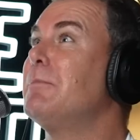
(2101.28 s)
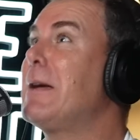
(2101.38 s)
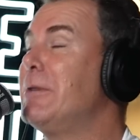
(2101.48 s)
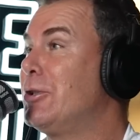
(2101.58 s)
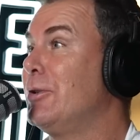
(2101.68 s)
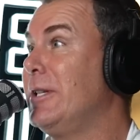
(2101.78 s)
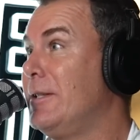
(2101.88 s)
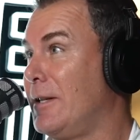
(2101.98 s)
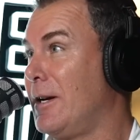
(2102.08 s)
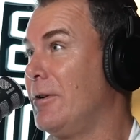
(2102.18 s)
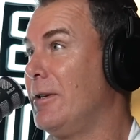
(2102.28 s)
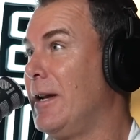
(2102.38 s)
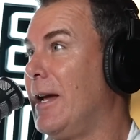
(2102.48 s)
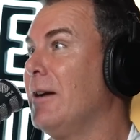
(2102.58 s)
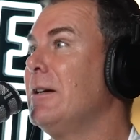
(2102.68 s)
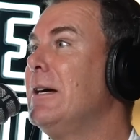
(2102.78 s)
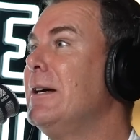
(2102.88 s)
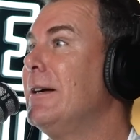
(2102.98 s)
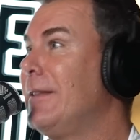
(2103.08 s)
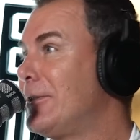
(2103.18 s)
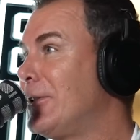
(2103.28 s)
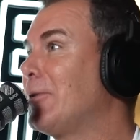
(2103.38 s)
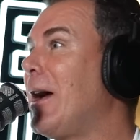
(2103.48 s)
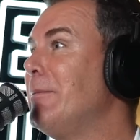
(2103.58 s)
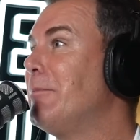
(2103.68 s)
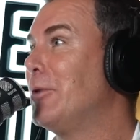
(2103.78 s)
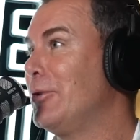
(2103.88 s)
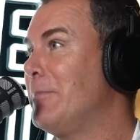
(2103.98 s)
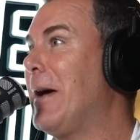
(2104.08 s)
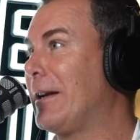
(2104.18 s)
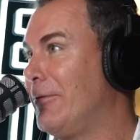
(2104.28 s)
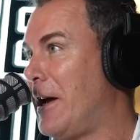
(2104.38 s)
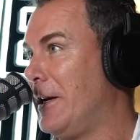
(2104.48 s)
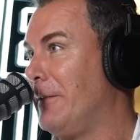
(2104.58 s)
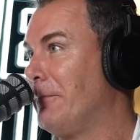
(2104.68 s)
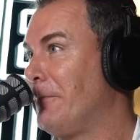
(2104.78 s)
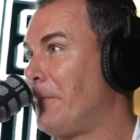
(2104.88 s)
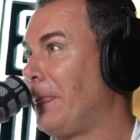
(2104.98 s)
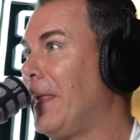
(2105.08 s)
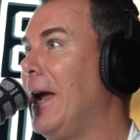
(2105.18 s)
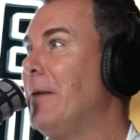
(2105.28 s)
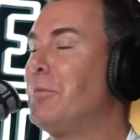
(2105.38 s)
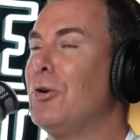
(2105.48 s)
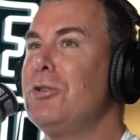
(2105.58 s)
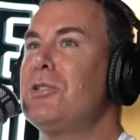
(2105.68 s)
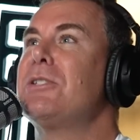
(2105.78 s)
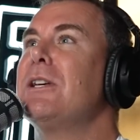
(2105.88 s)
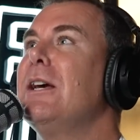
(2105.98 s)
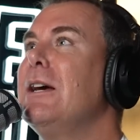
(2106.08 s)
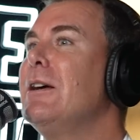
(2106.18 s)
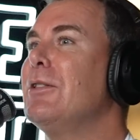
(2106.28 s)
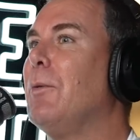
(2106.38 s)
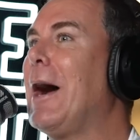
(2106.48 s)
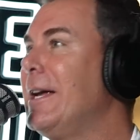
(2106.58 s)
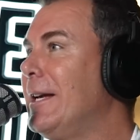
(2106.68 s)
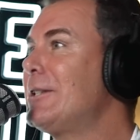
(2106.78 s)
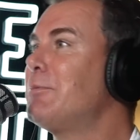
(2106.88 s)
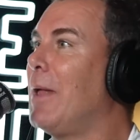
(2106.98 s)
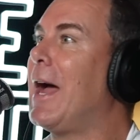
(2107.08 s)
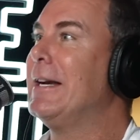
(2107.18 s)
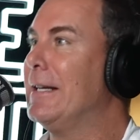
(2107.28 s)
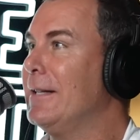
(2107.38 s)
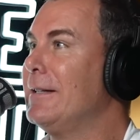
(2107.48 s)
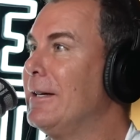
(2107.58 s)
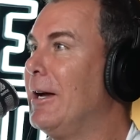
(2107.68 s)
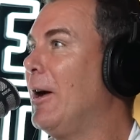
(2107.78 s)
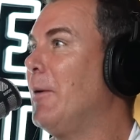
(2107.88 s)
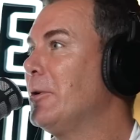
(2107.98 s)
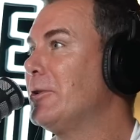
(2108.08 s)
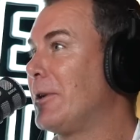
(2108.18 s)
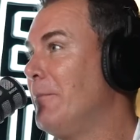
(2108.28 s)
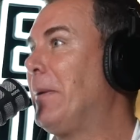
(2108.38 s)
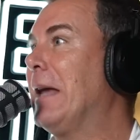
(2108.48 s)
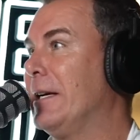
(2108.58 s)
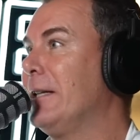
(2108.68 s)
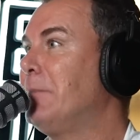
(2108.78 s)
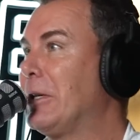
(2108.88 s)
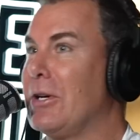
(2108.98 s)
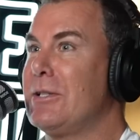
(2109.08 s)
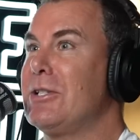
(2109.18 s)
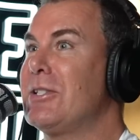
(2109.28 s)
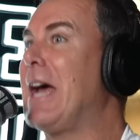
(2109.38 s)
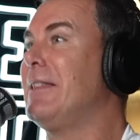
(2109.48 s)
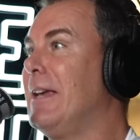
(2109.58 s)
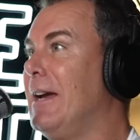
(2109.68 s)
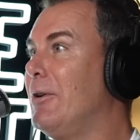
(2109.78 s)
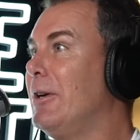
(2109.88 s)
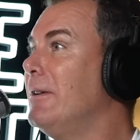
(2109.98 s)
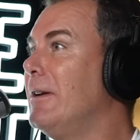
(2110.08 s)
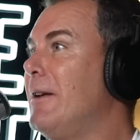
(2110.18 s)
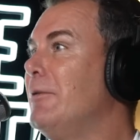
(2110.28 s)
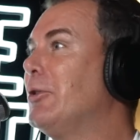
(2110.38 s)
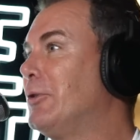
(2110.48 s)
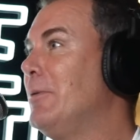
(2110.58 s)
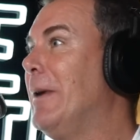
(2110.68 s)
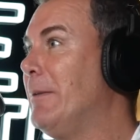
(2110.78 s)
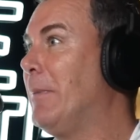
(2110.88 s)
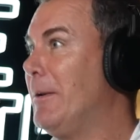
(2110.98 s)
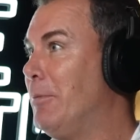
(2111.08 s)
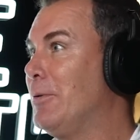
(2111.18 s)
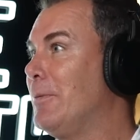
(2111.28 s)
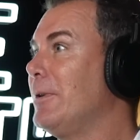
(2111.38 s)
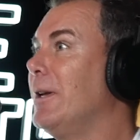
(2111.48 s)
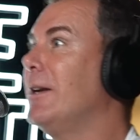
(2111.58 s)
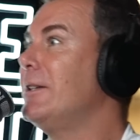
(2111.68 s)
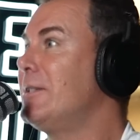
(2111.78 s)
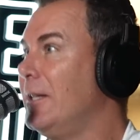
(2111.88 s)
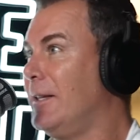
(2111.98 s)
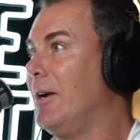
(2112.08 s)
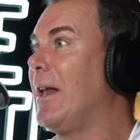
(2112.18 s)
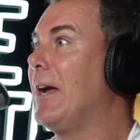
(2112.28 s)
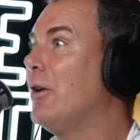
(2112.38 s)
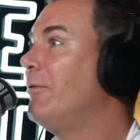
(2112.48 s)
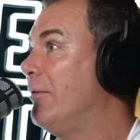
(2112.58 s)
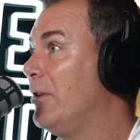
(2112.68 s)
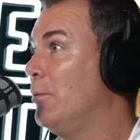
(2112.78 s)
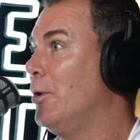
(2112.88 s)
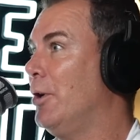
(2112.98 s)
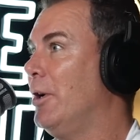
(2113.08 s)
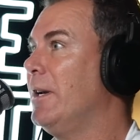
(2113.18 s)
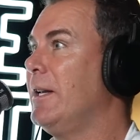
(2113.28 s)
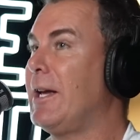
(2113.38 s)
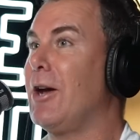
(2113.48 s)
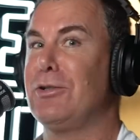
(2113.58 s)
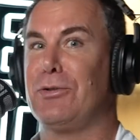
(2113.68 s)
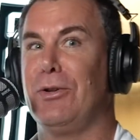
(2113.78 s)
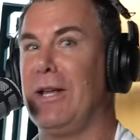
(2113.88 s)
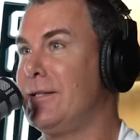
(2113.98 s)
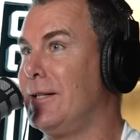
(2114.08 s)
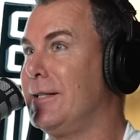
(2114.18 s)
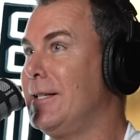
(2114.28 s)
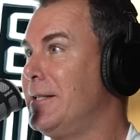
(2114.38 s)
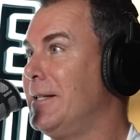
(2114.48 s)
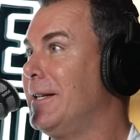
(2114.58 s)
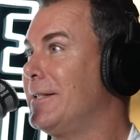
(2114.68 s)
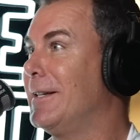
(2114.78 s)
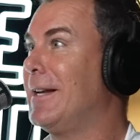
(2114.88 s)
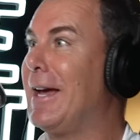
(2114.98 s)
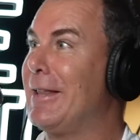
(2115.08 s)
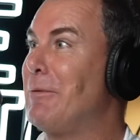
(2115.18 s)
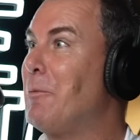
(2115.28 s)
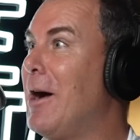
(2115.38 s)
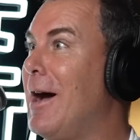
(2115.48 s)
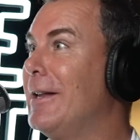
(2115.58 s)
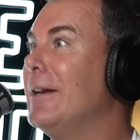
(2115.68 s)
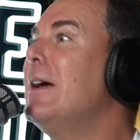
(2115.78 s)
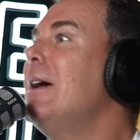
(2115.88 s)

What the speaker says: maybe 2 years ago now. And that's the great Bruce McAvaney. And Bruce, the way he explained it, was compelling because I just sat there and not too many people, you sit there and hang off every word, and he goes through their statistics and how they've won.